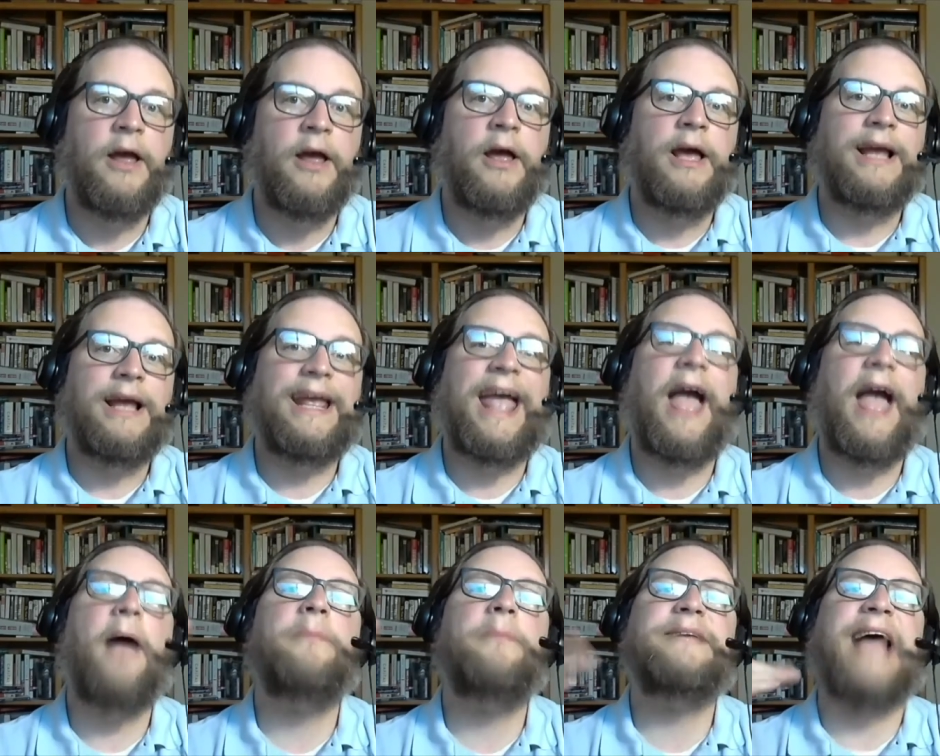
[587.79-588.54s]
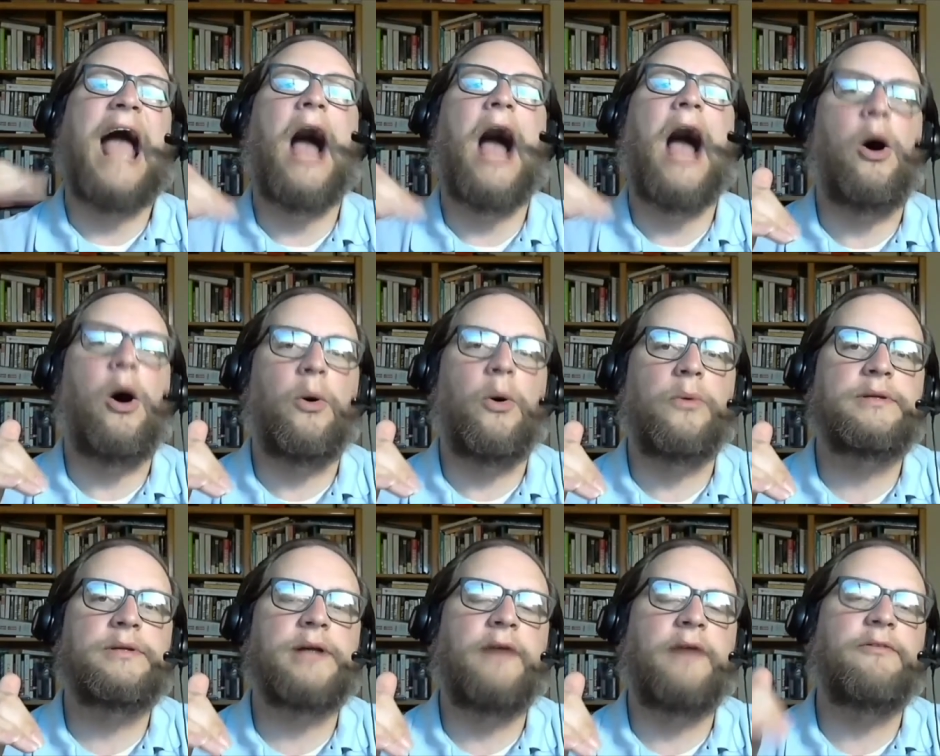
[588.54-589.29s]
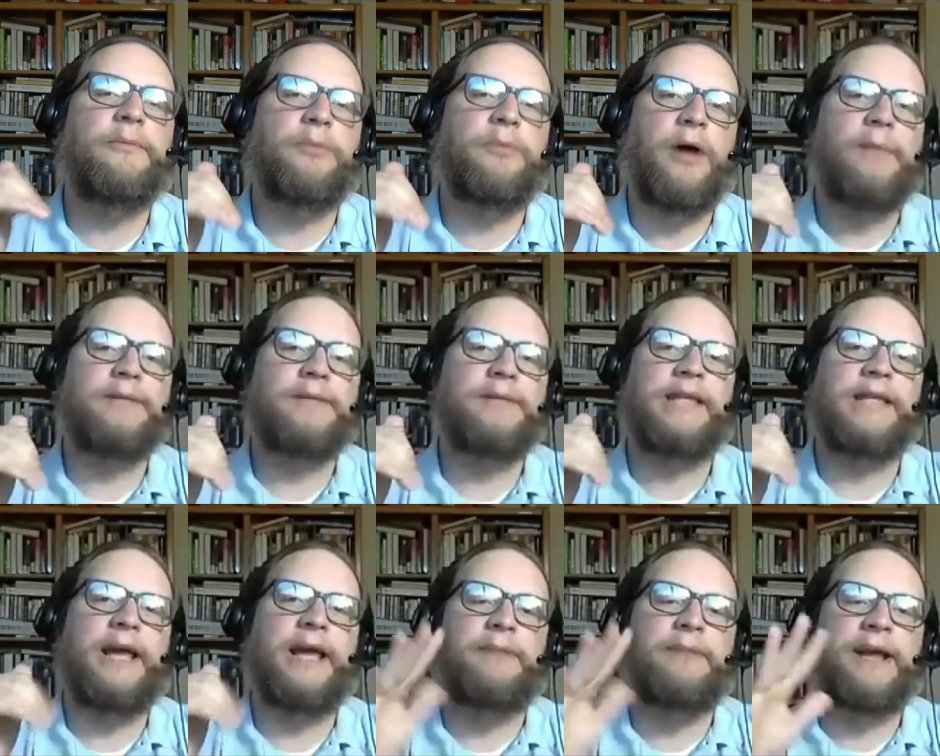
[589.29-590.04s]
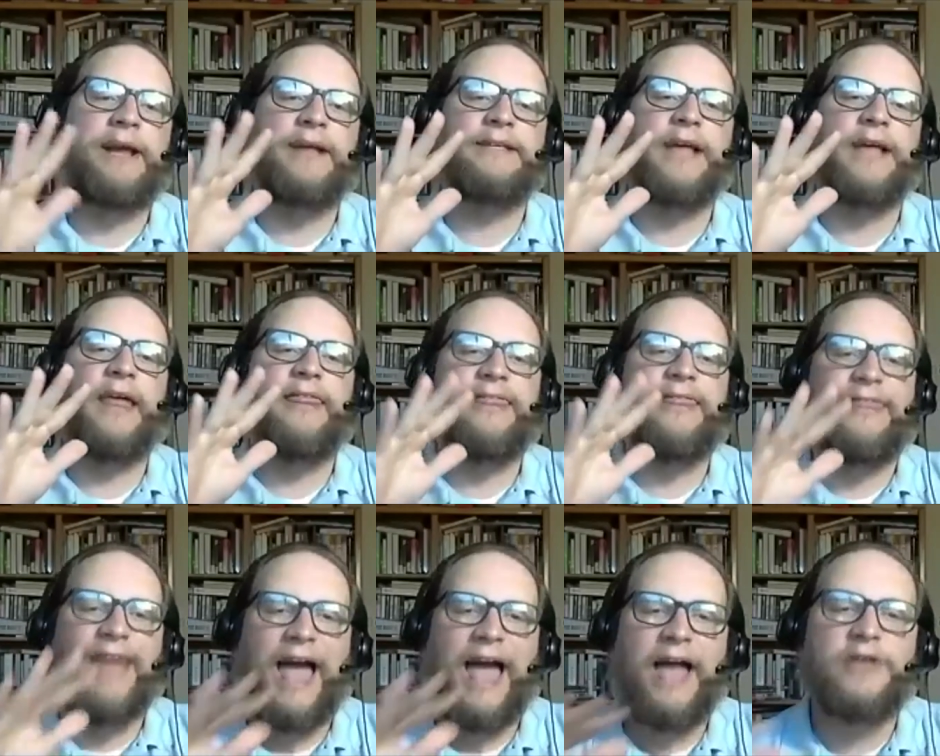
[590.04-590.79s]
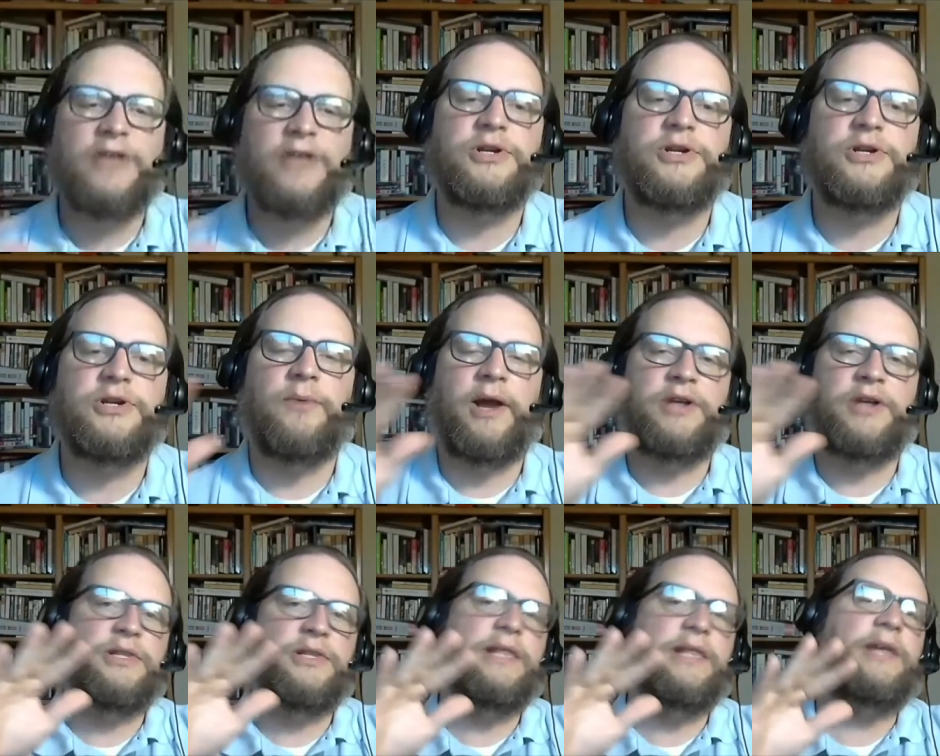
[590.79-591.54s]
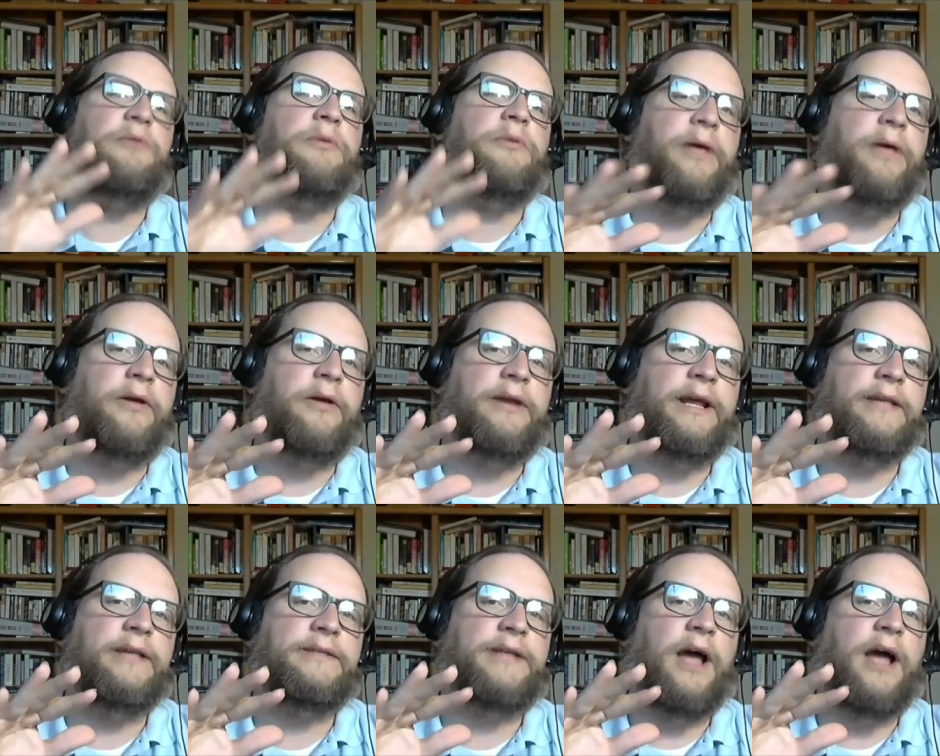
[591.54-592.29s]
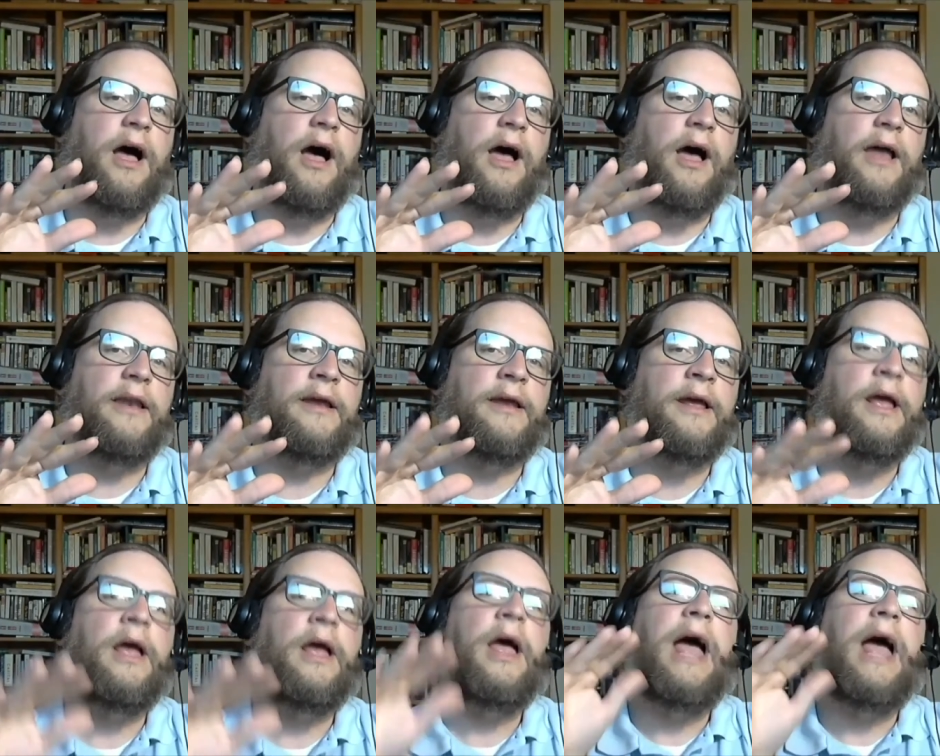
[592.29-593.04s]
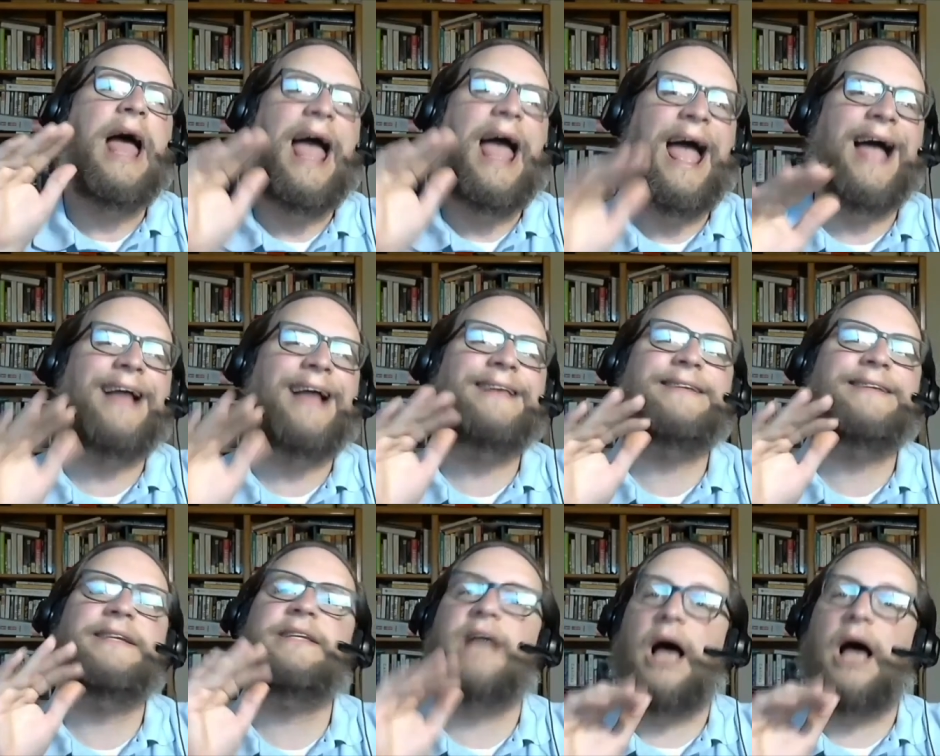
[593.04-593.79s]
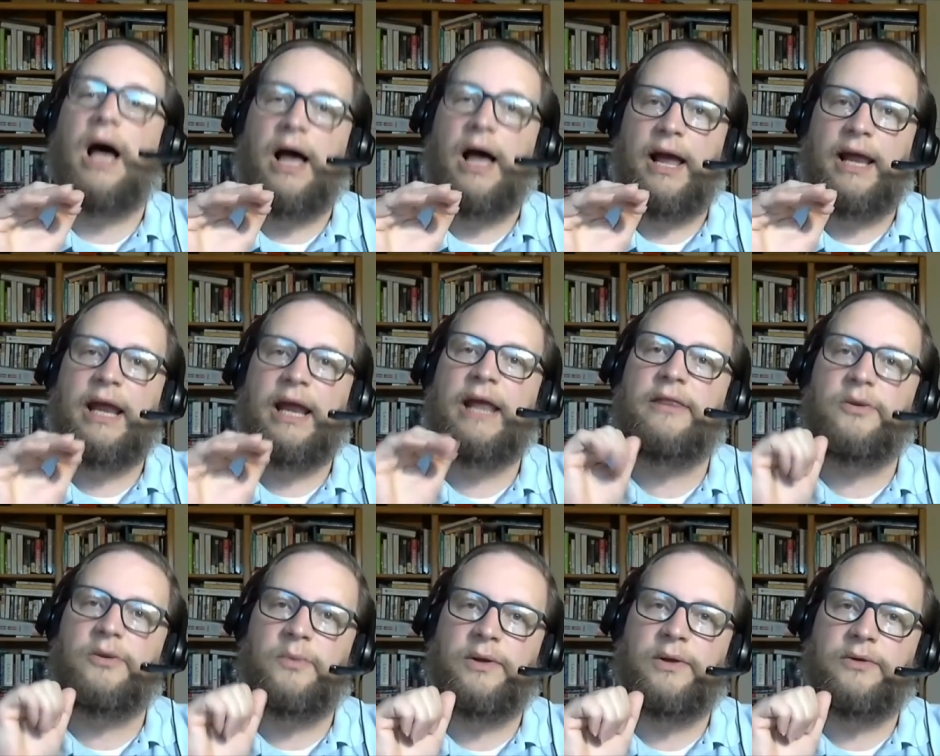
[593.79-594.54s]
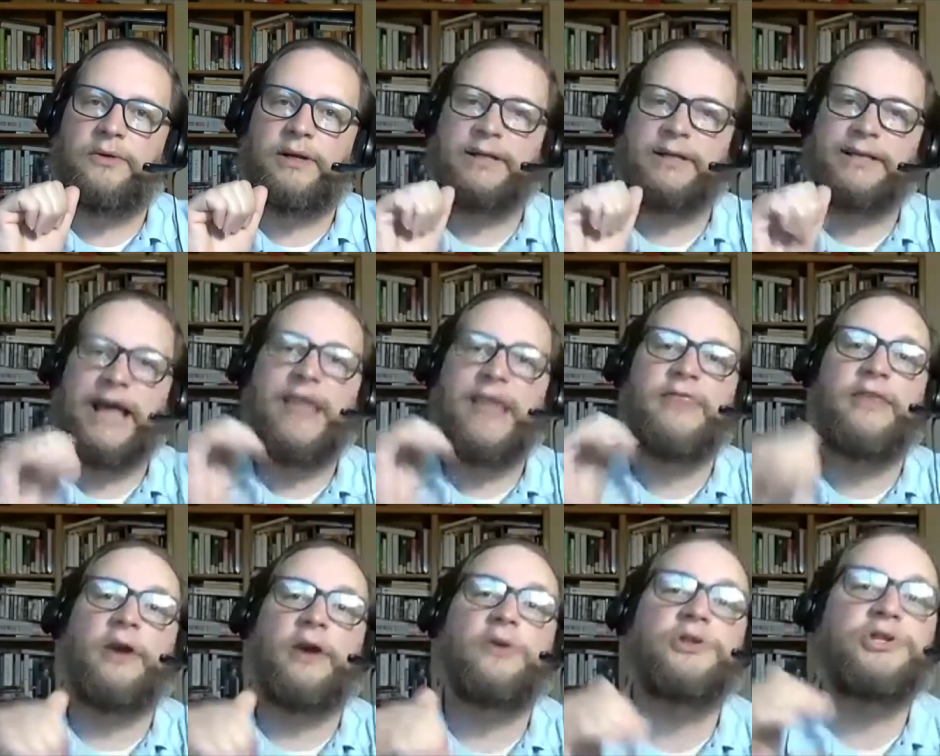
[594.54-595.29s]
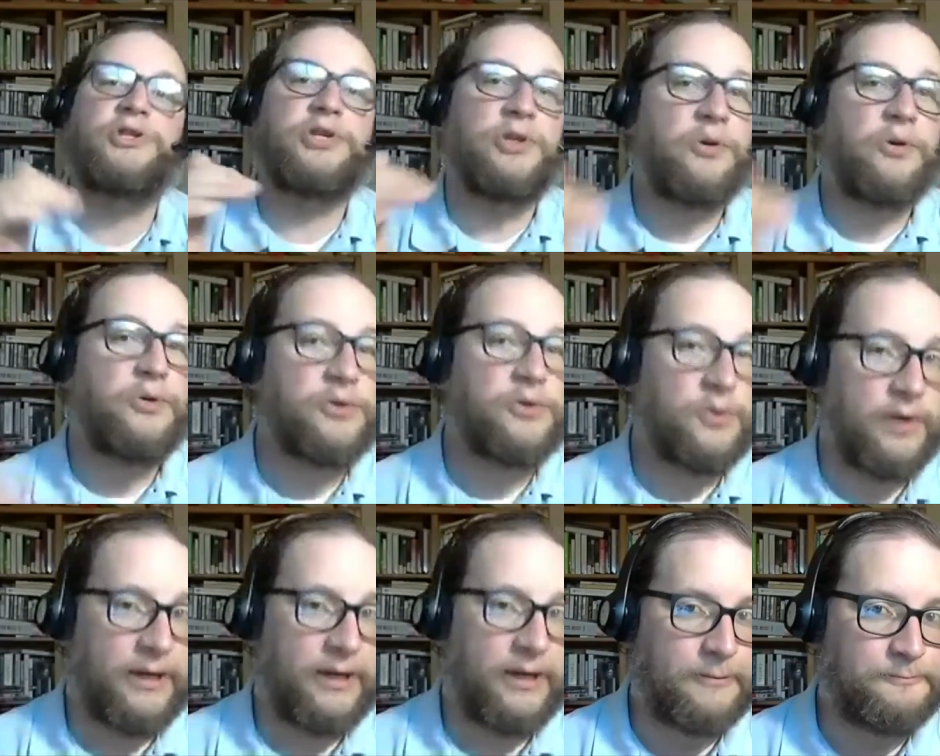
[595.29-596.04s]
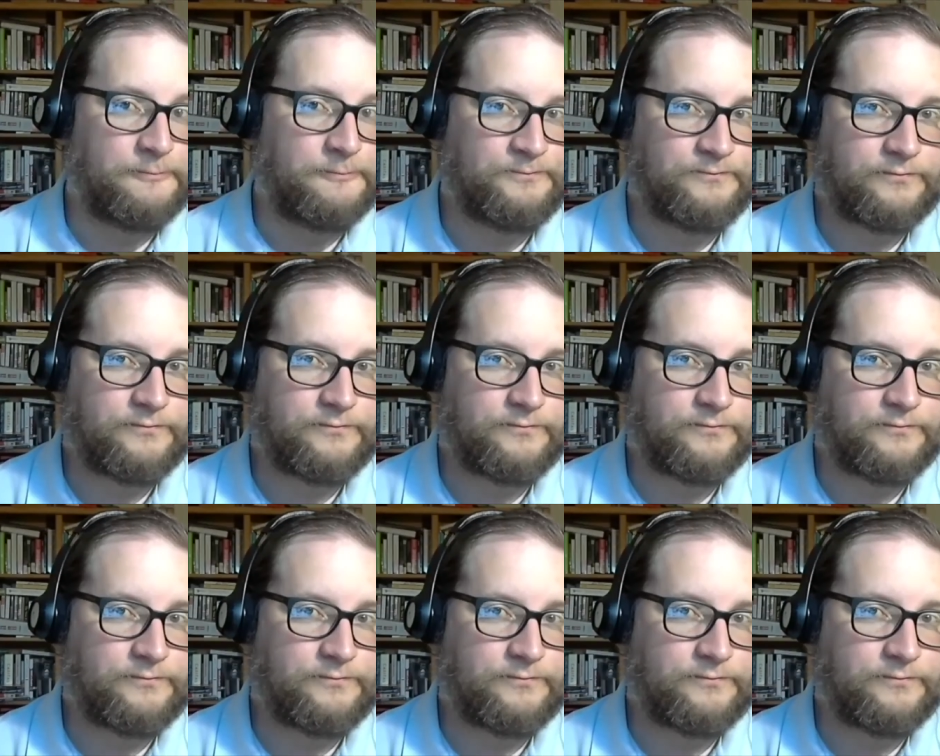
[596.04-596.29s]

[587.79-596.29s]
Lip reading: kept out of the promised land because that generation that had rebelled against God had to die in the wilderness, and their children